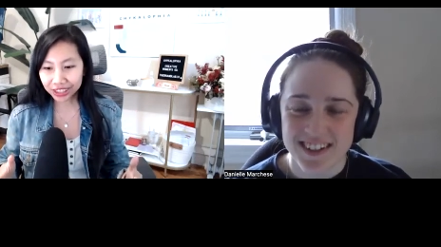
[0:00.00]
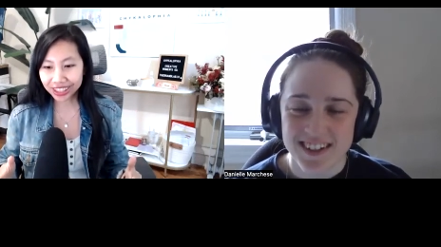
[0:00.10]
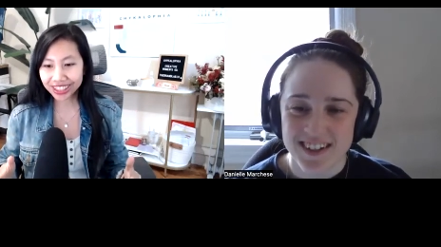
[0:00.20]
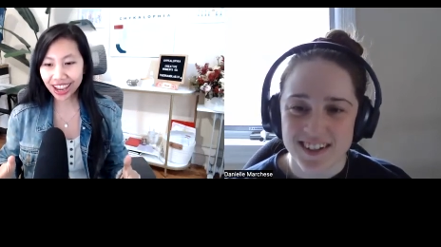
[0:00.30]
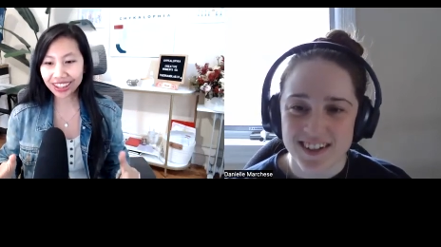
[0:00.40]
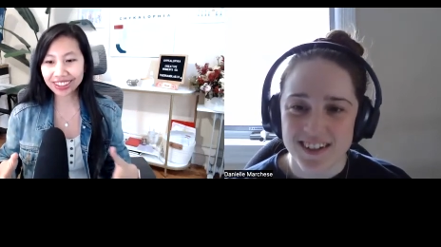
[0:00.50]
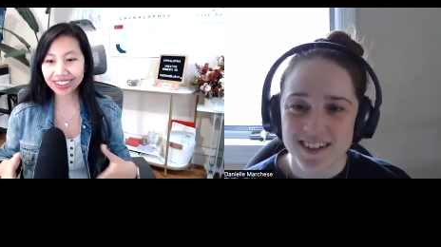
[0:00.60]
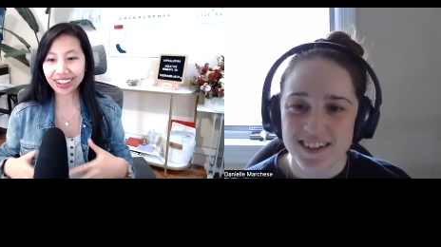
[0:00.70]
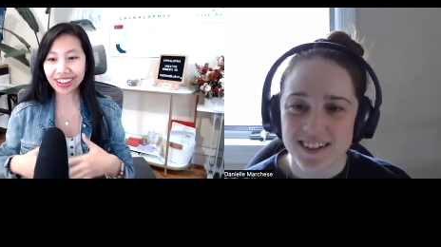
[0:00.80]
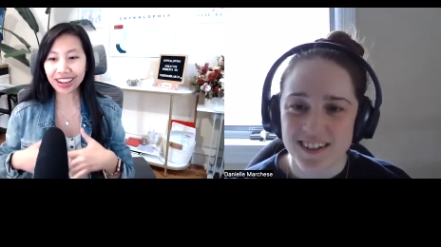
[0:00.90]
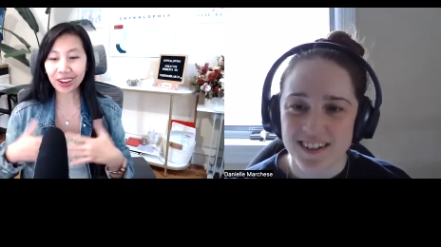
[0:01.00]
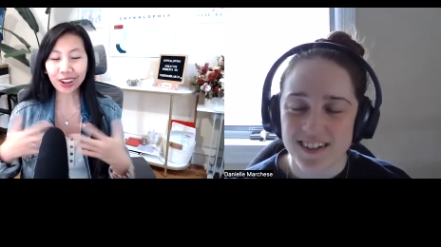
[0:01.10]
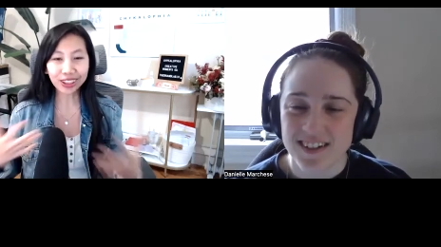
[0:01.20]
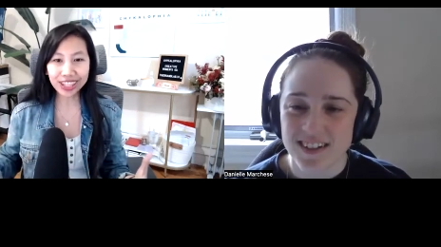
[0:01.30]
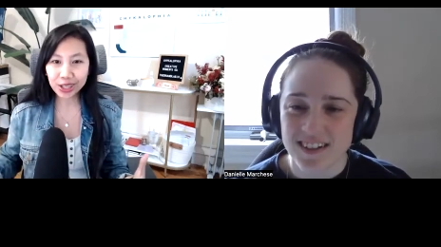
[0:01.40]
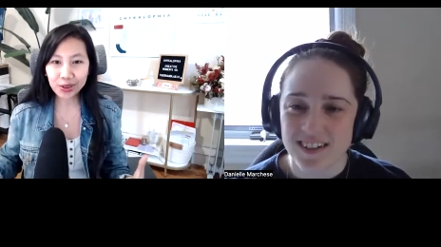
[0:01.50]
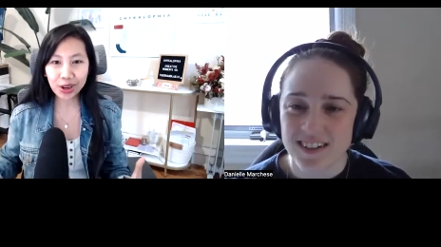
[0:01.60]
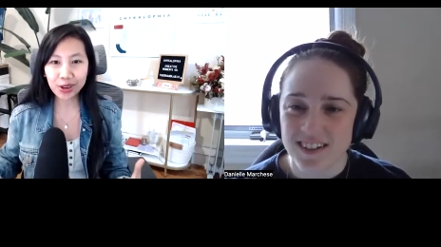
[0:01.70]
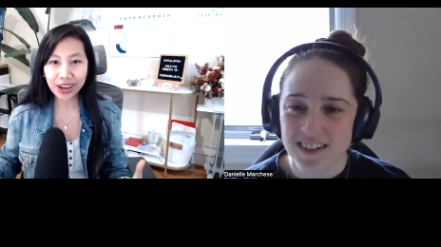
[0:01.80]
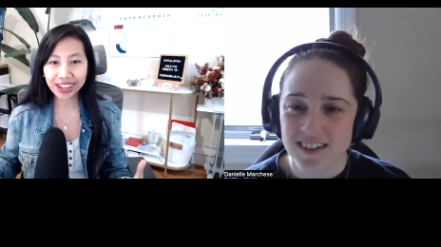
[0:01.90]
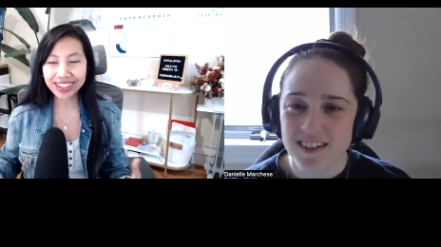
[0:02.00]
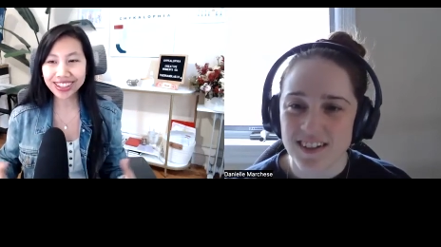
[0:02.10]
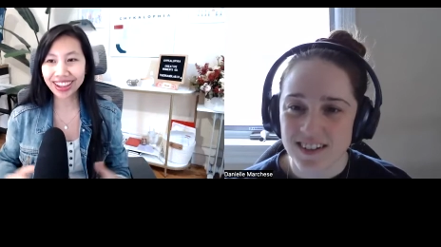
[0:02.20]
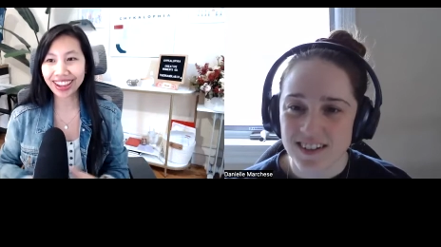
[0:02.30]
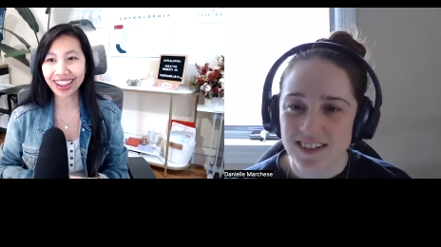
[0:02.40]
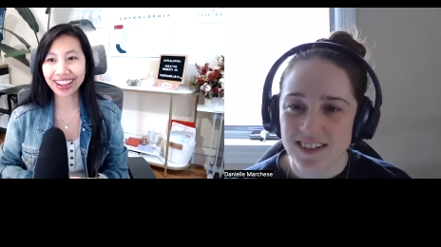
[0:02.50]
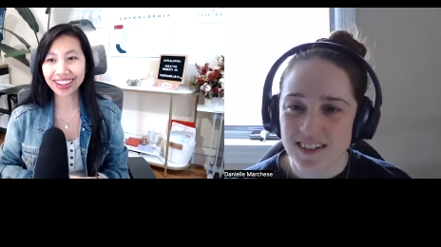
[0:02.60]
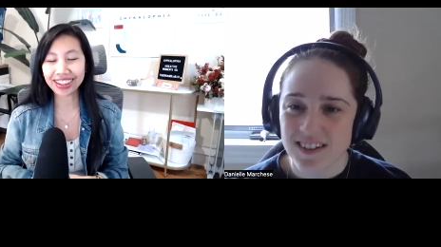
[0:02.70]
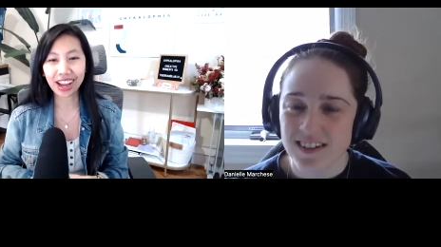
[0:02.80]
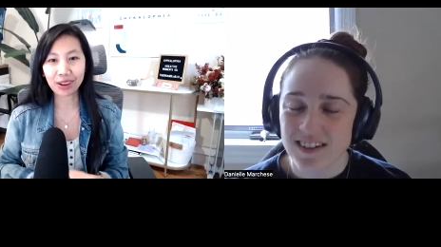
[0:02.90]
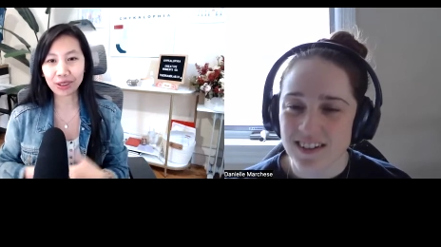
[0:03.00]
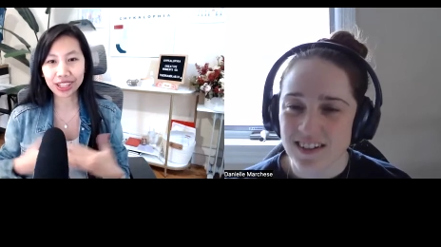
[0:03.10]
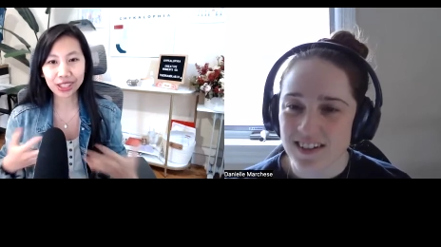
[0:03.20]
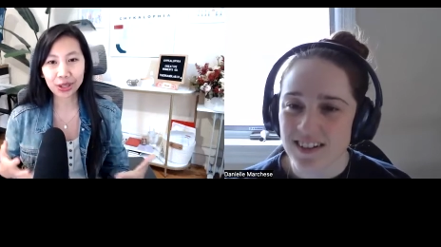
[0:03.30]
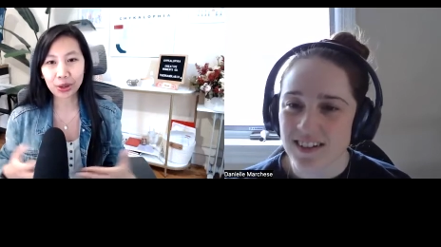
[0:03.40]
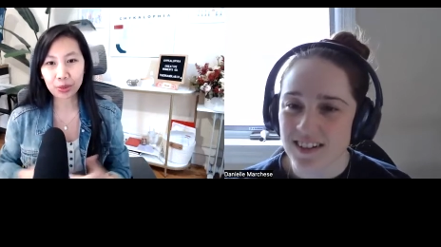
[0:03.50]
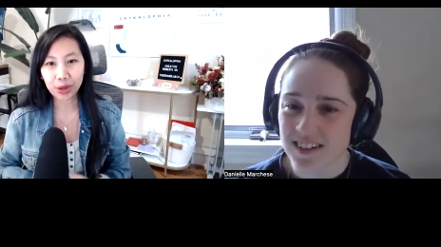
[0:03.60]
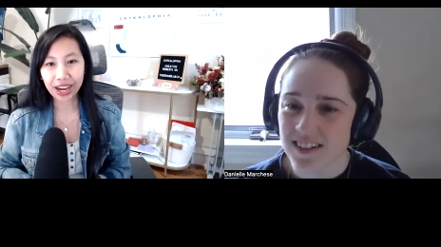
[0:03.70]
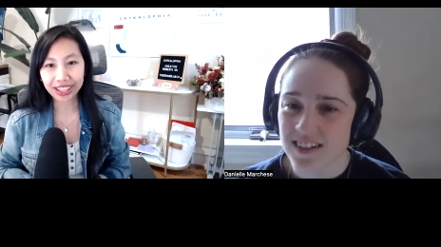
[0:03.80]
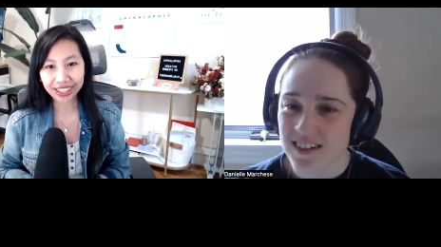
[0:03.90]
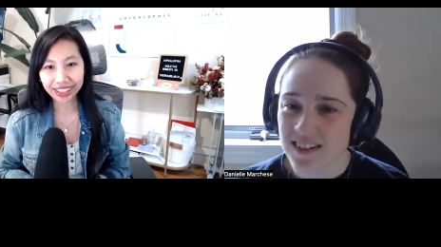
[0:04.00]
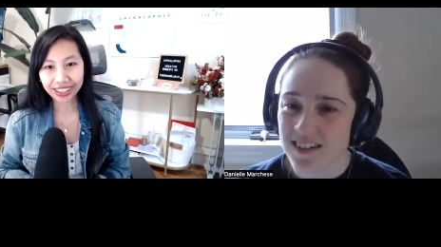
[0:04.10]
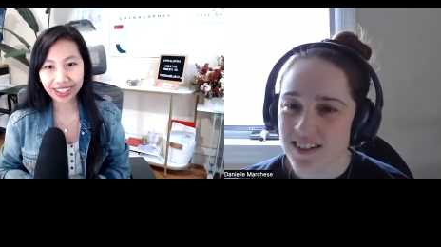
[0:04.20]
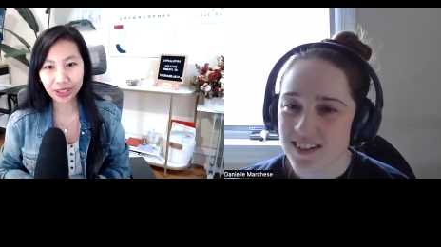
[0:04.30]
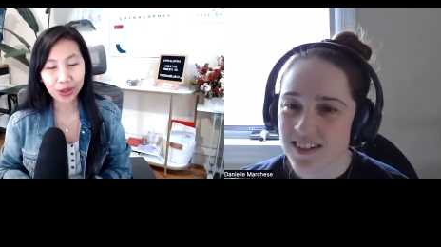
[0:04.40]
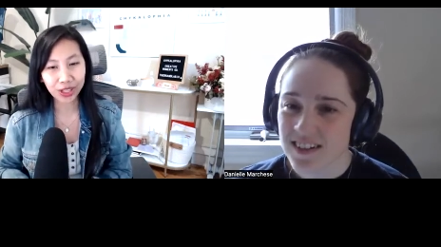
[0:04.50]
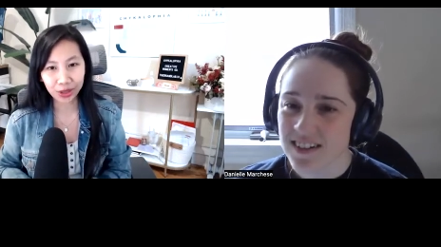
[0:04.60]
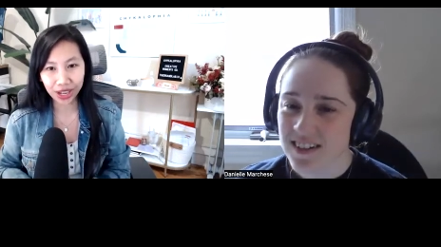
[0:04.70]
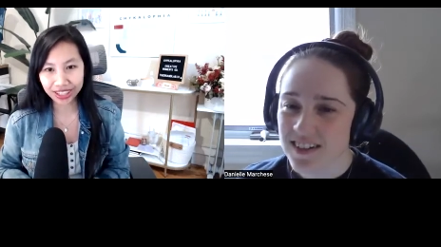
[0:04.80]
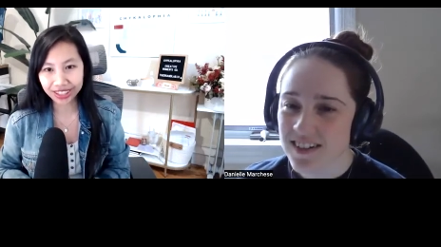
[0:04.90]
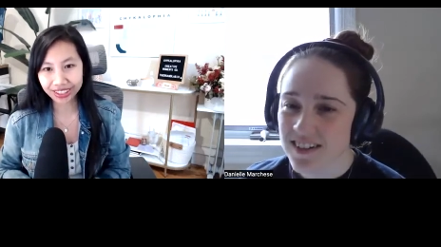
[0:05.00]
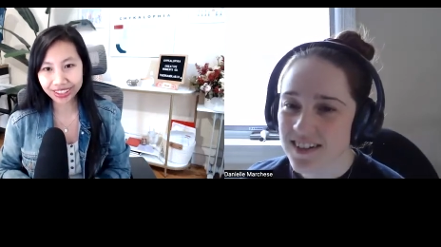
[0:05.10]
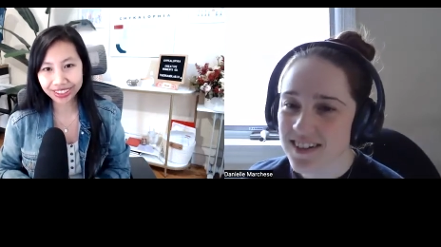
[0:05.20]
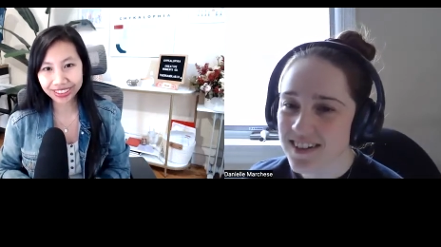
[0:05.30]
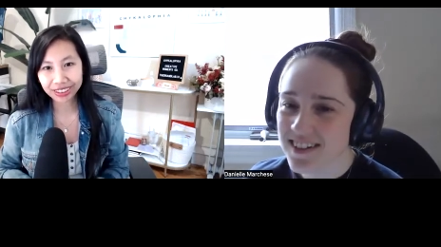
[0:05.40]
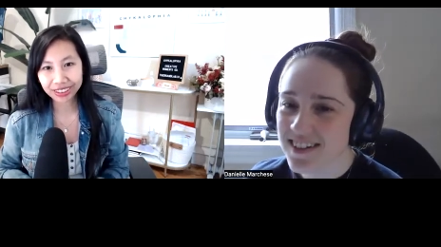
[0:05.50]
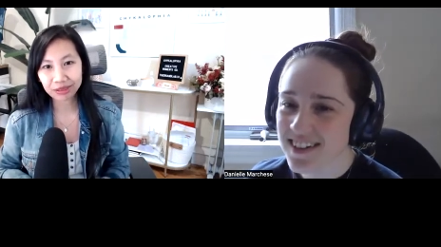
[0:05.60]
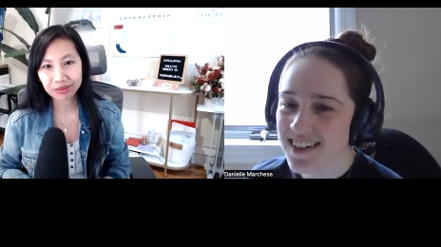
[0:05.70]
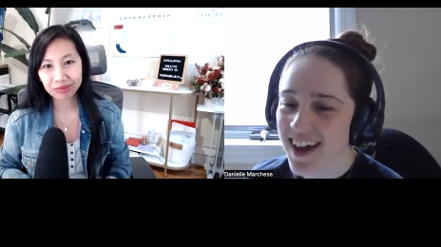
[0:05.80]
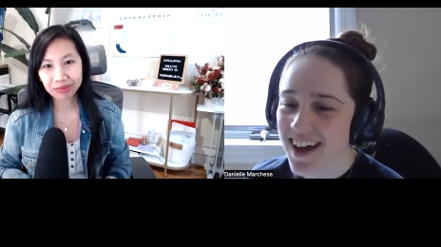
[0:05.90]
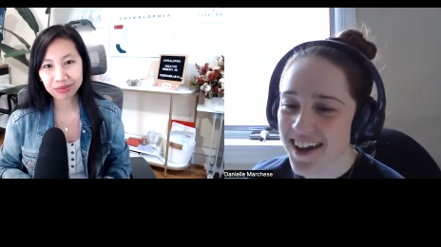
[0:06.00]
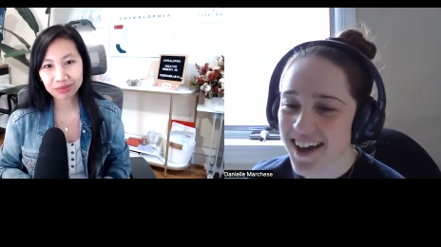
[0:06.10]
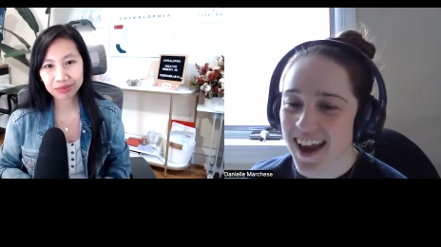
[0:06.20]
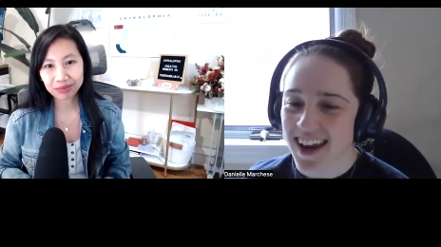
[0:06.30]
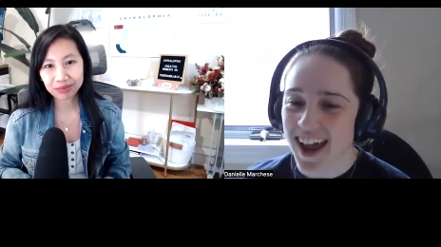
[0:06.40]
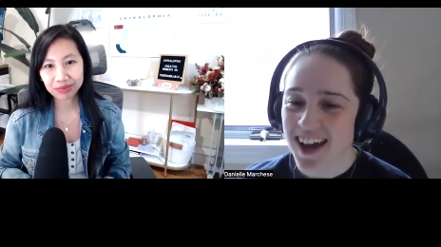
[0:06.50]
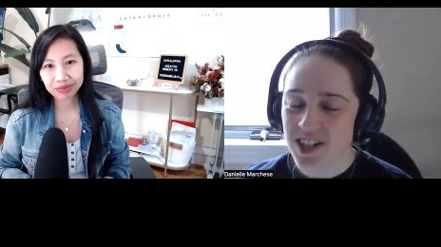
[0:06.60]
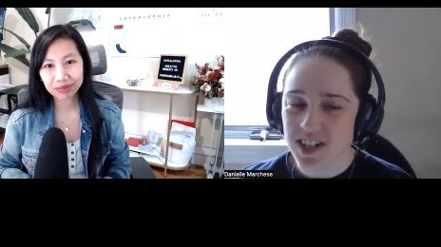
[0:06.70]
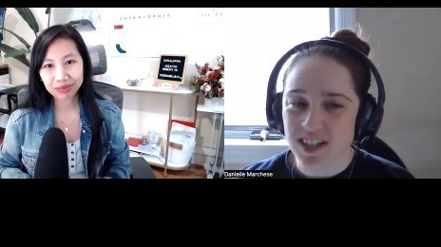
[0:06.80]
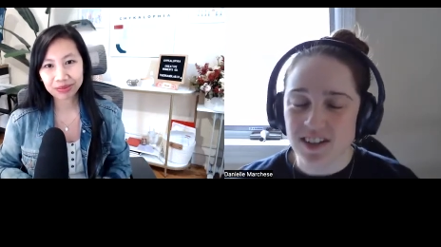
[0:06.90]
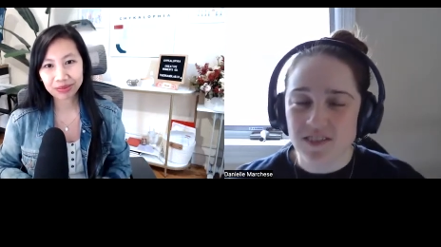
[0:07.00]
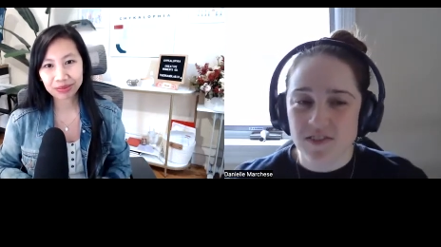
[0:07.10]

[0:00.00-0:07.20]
Speaker 1: designer and then all things UI UX and now into branding and UX strategy.
Speaker 2: Yeah. And actually,